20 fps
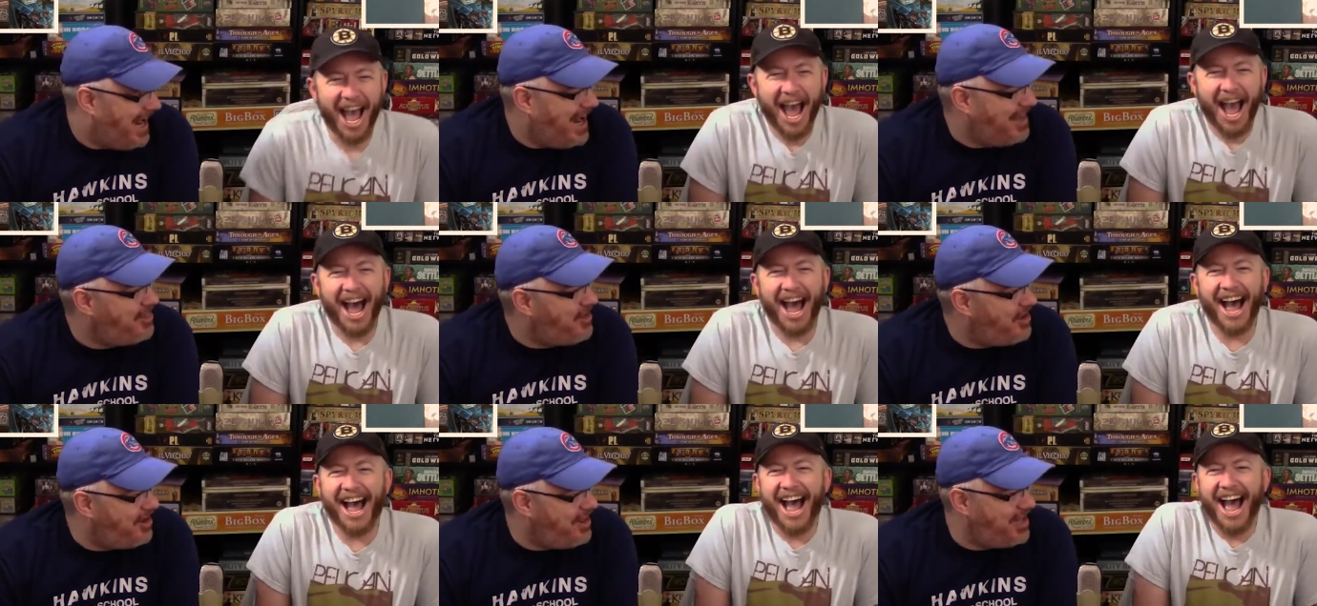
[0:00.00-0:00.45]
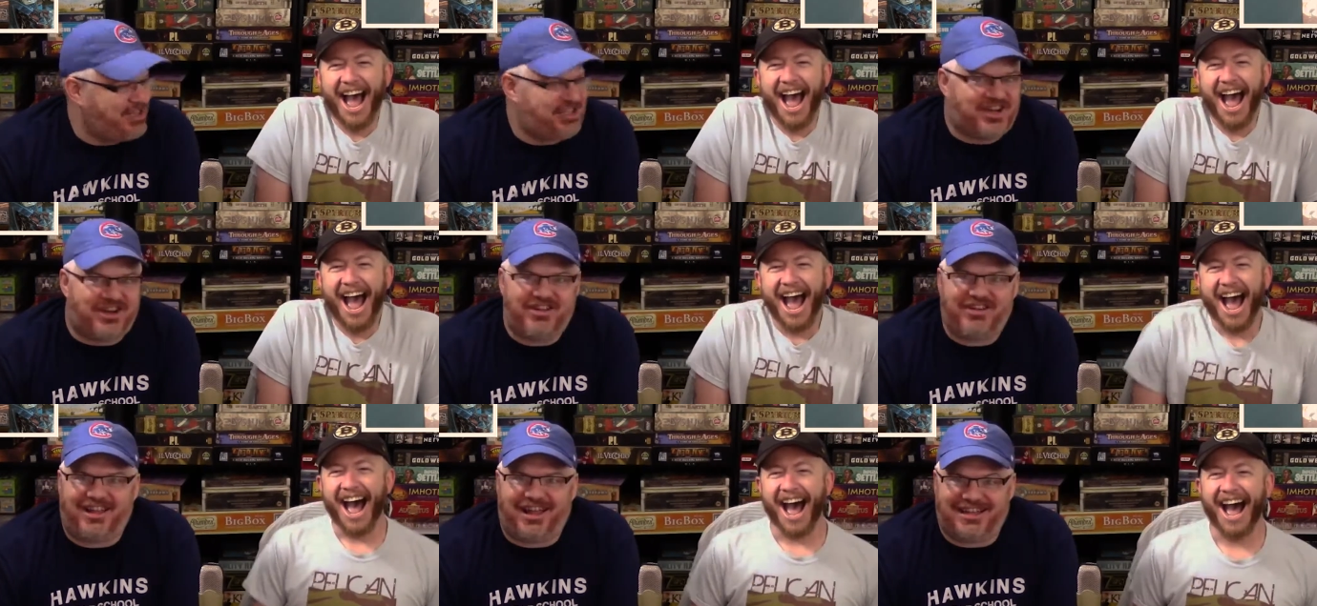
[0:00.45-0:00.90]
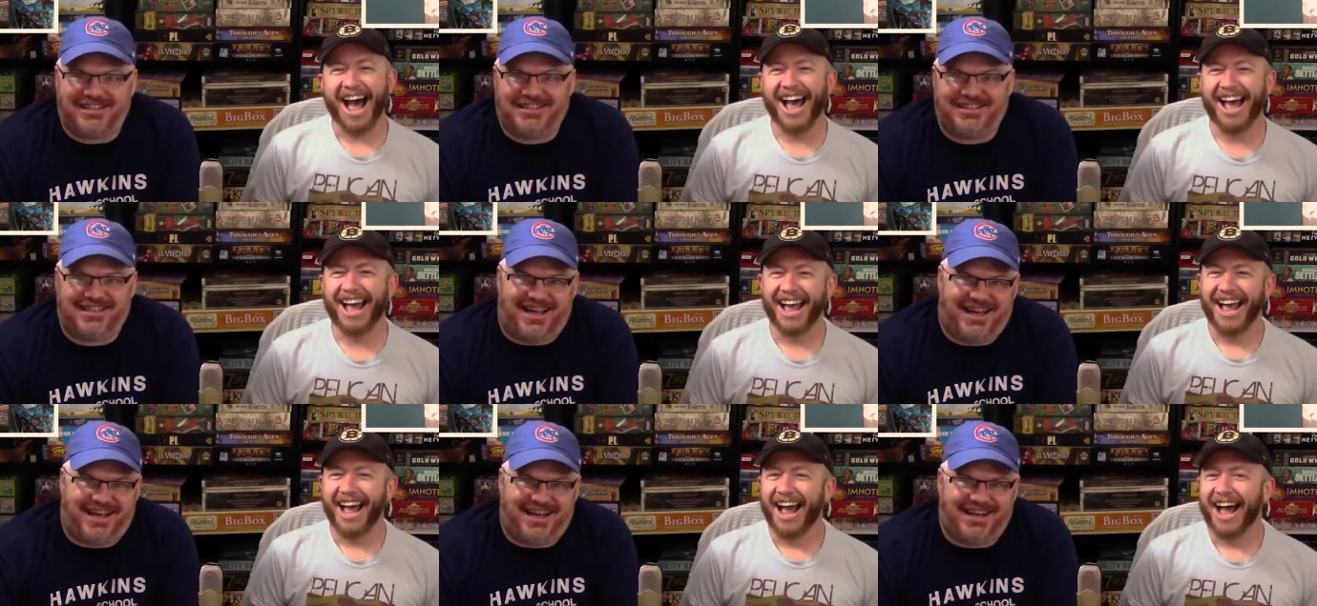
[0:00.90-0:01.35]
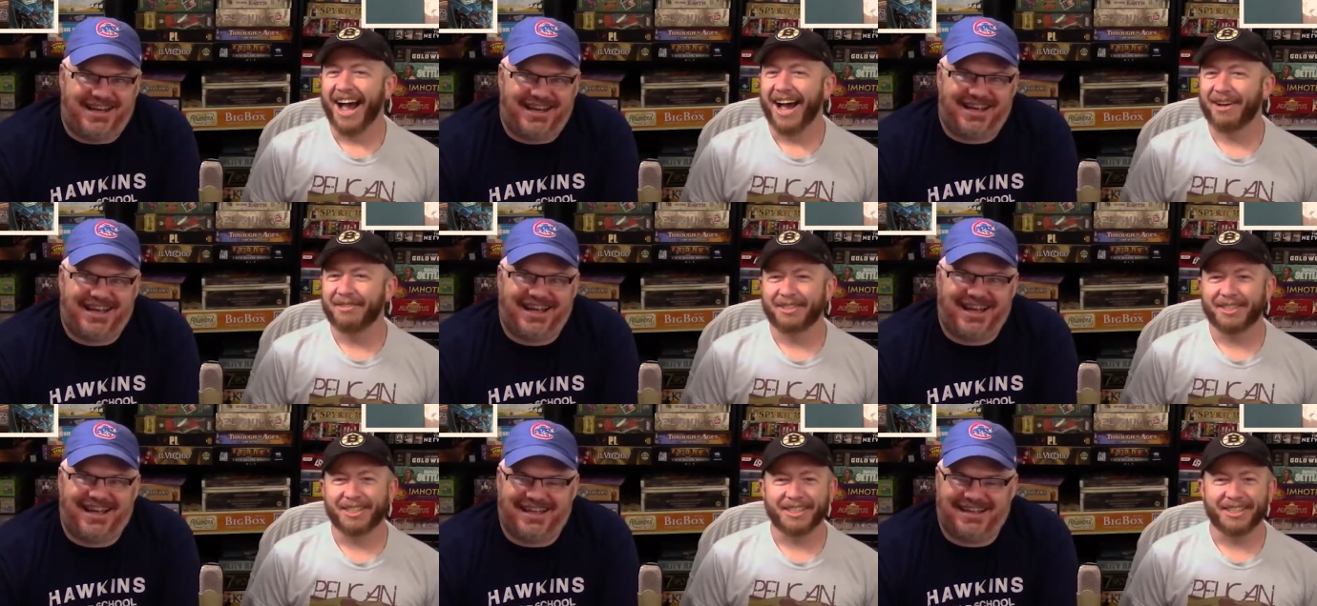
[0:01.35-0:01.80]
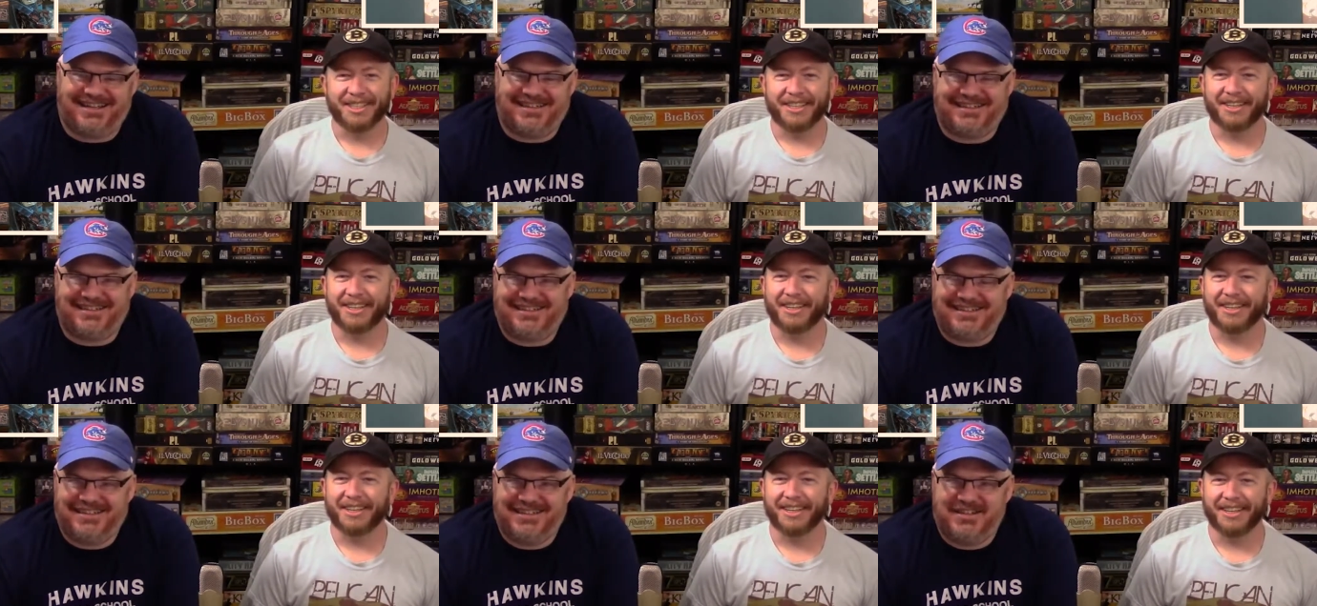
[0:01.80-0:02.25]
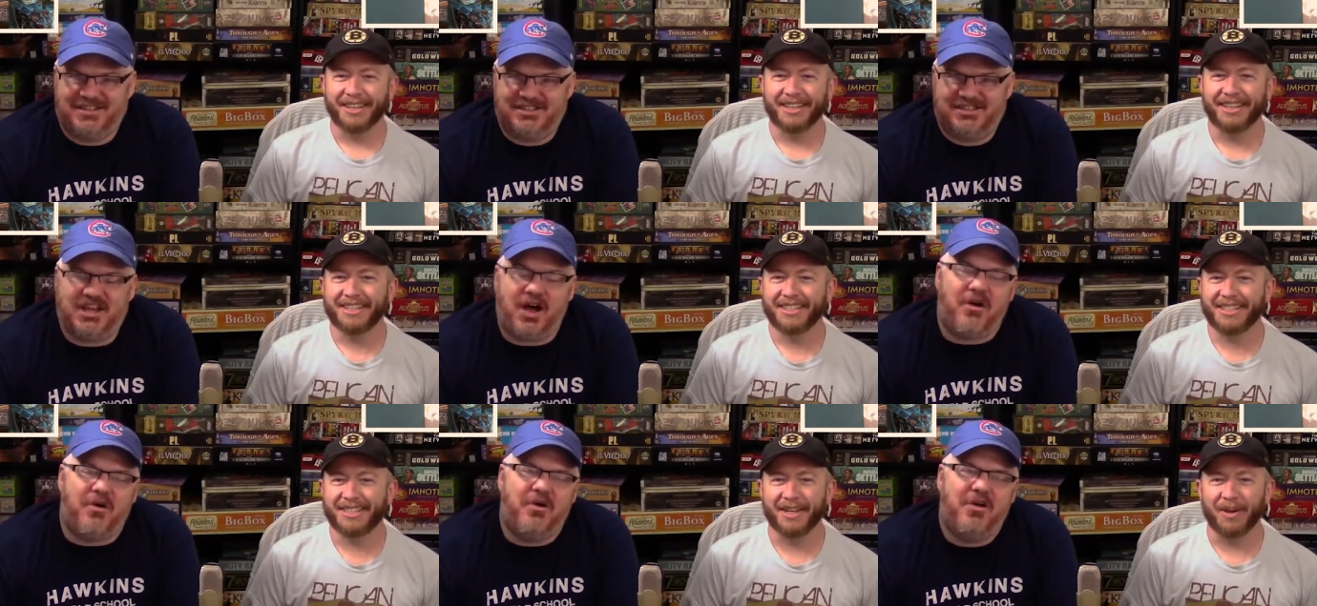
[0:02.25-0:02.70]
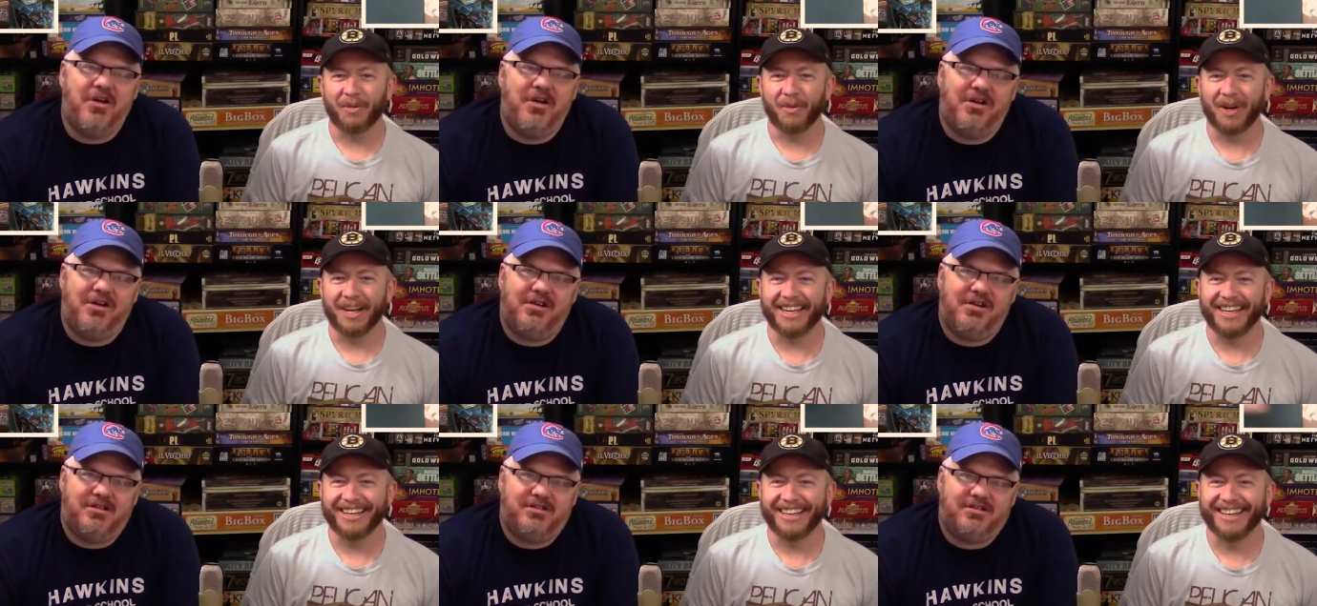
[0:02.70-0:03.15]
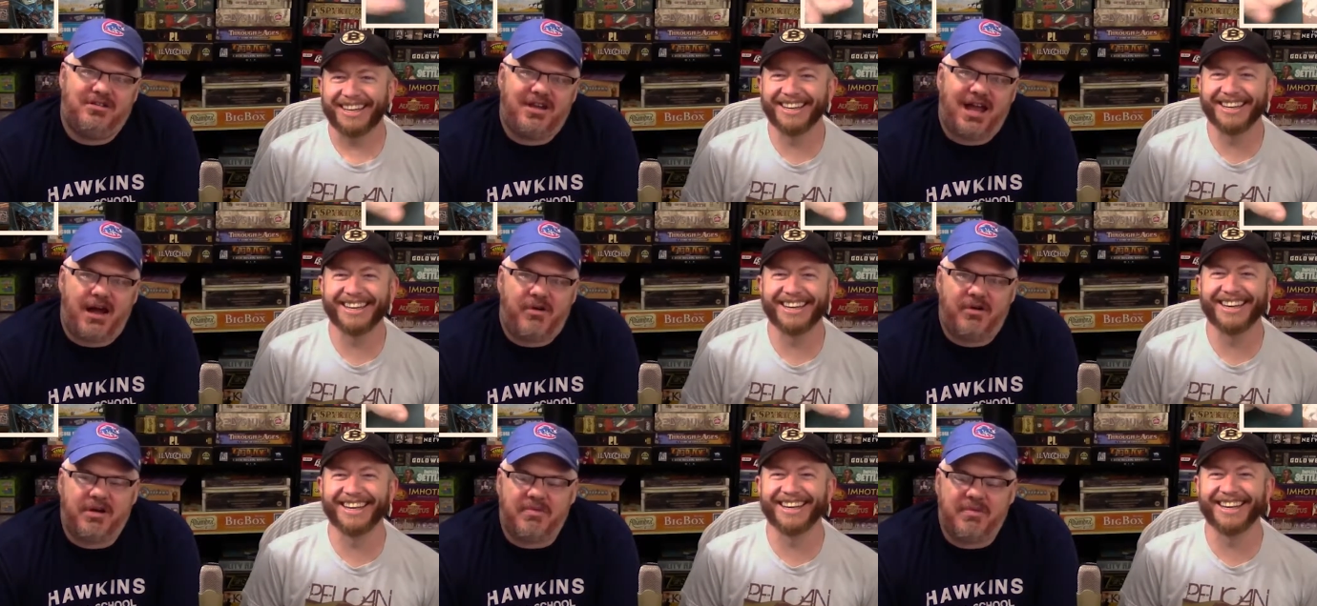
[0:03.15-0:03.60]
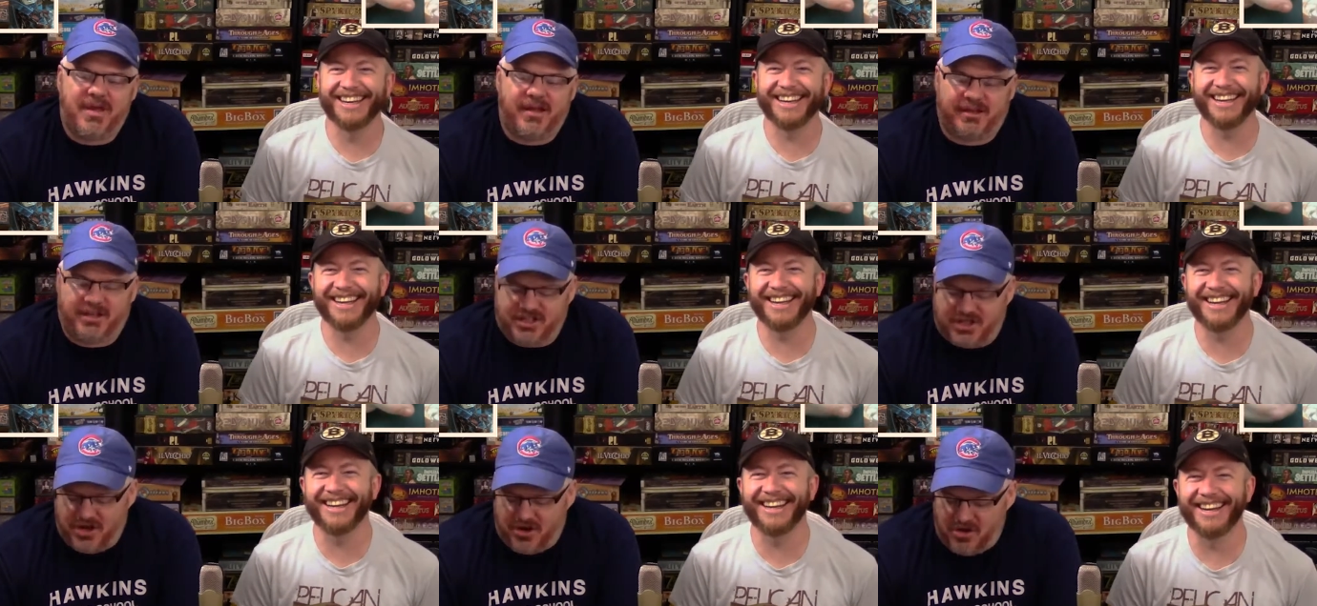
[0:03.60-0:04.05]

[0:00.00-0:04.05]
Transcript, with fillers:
Speaker 1: I thought of that joke last night. I'm. S- so so witty. So now we're gonna be able to